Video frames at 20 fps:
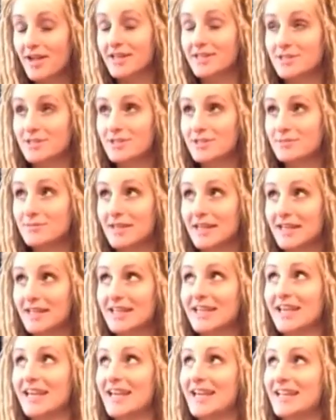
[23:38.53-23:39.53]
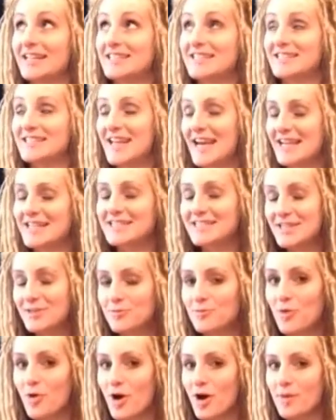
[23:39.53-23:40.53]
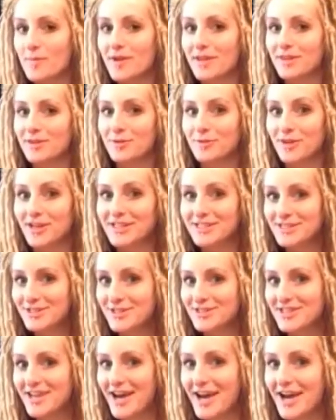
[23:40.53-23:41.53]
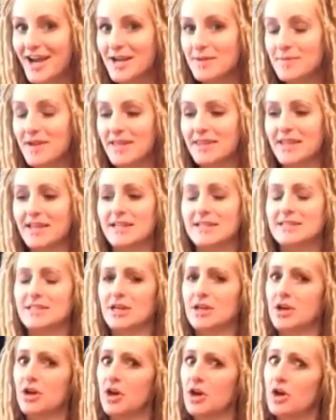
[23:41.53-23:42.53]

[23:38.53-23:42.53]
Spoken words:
it's nice and warm in the winter time, and then it's